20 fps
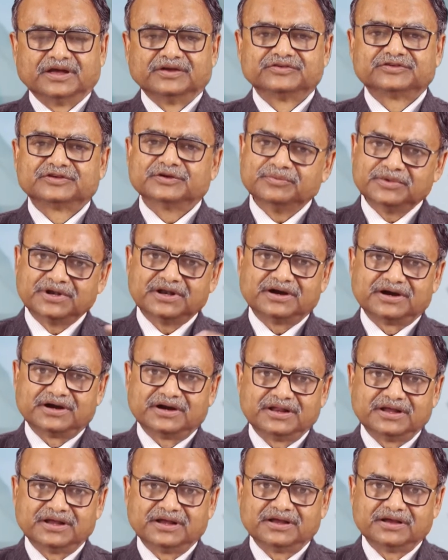
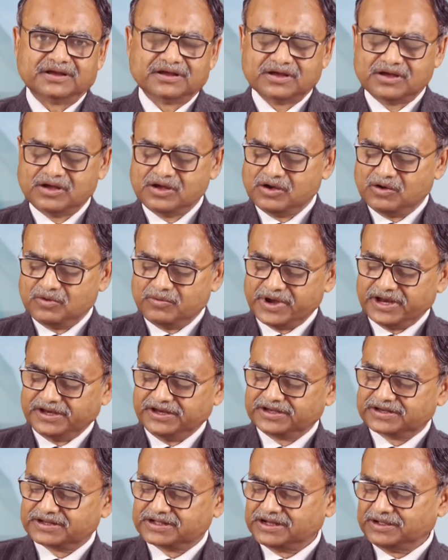Similarly, when
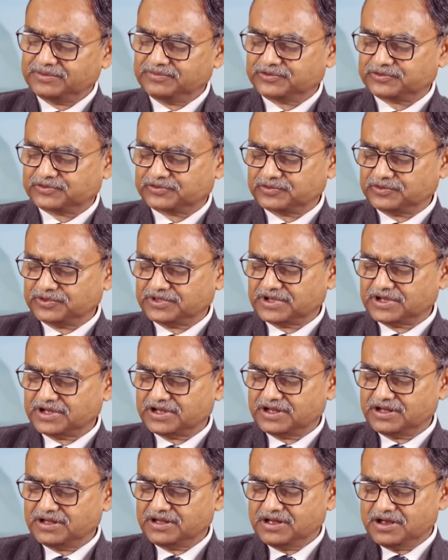it comes to
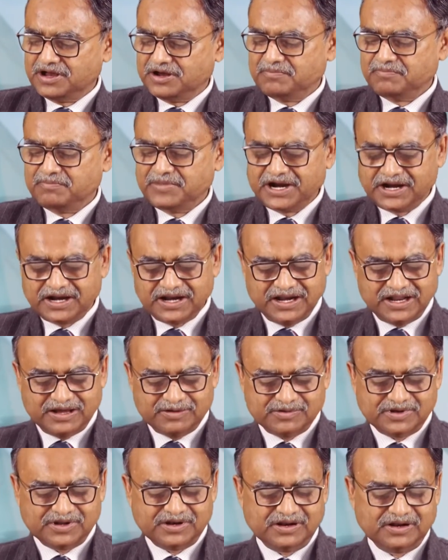the
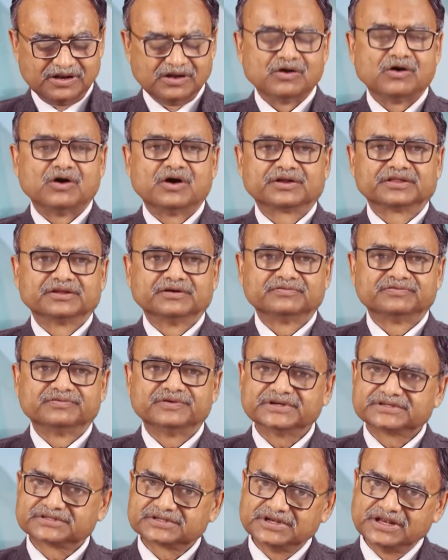mid-level or the
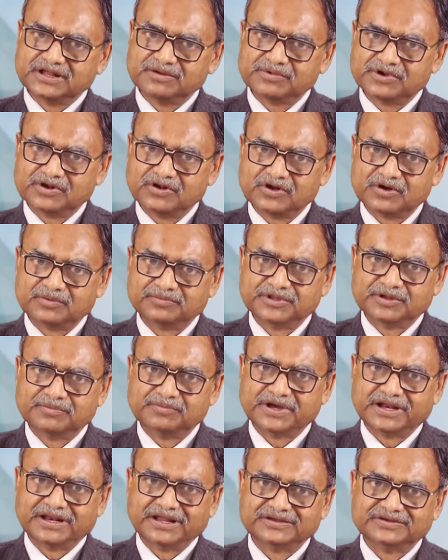first level of the
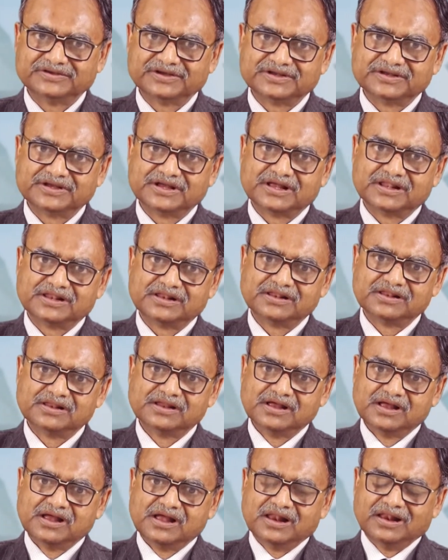managerial
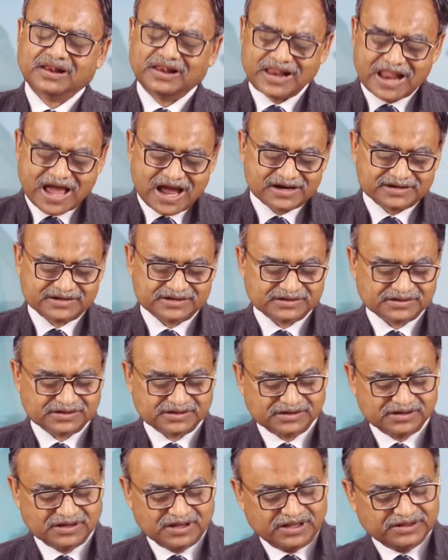
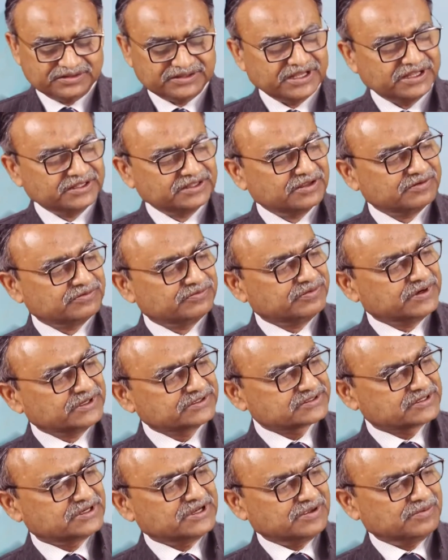ladder, then the
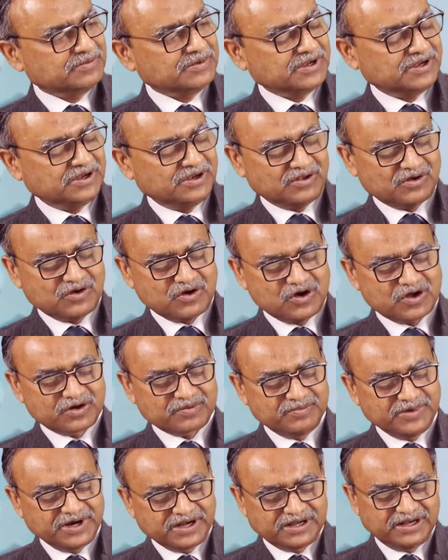first level or
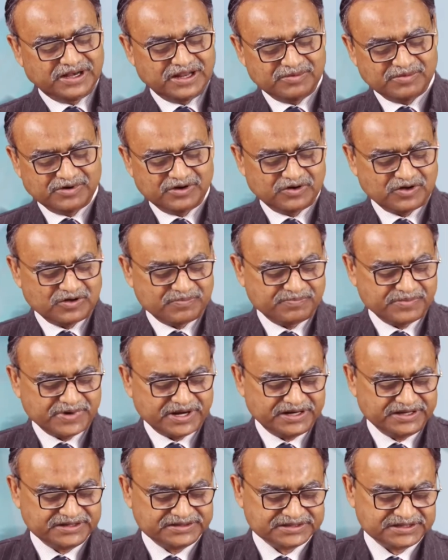mid-level of
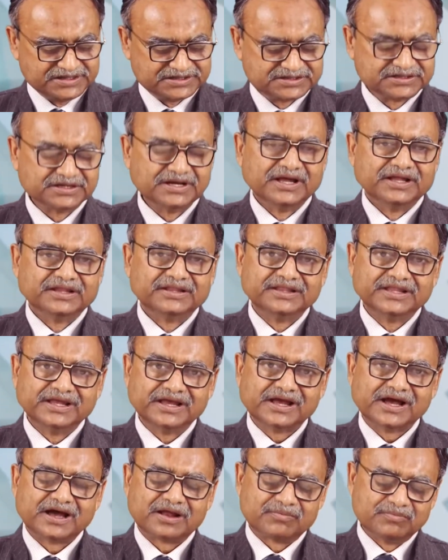managers,
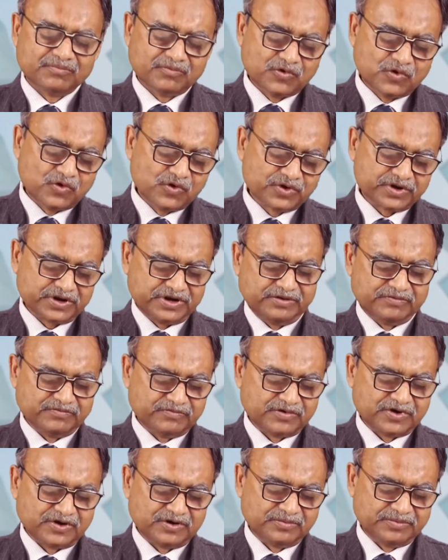they are more
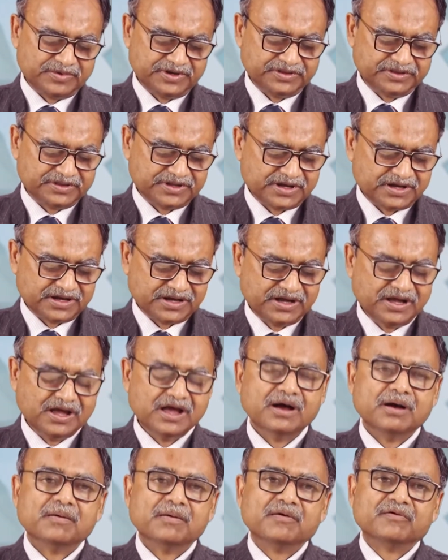involved in the
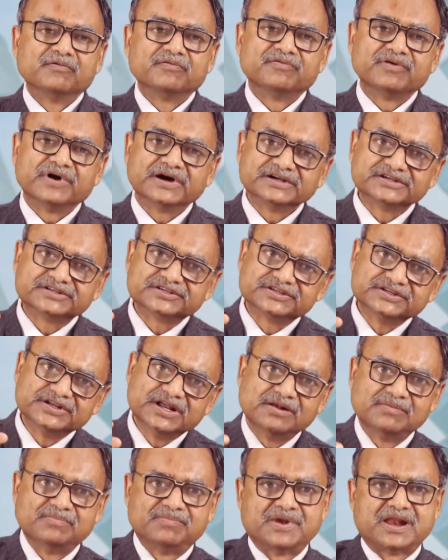
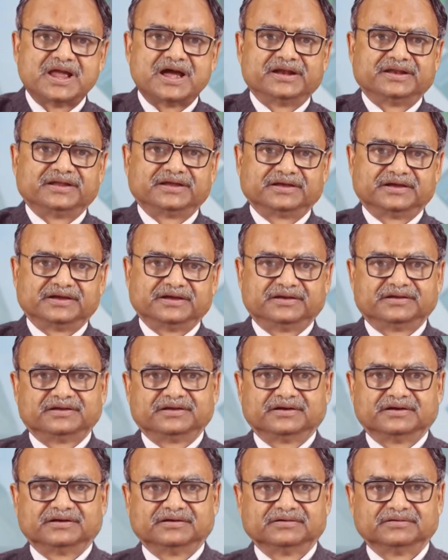functional planning
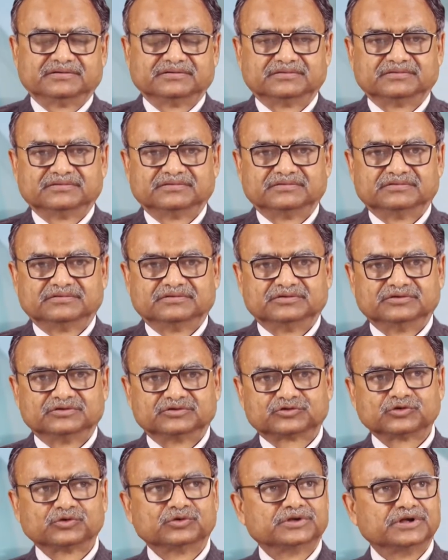area.
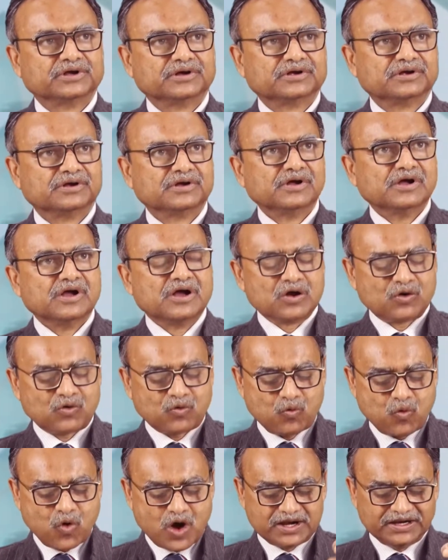So, the
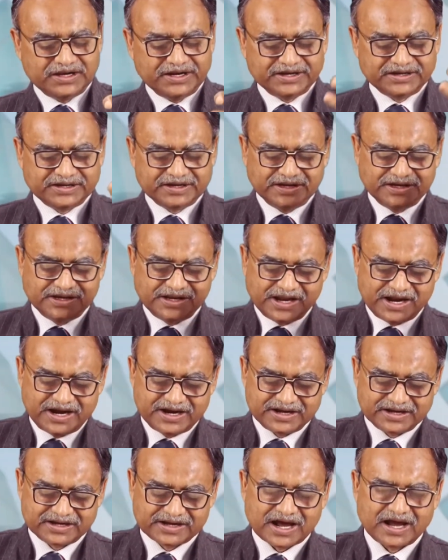quality
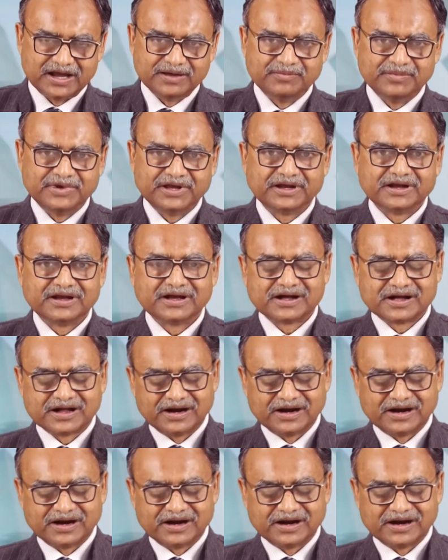and timing,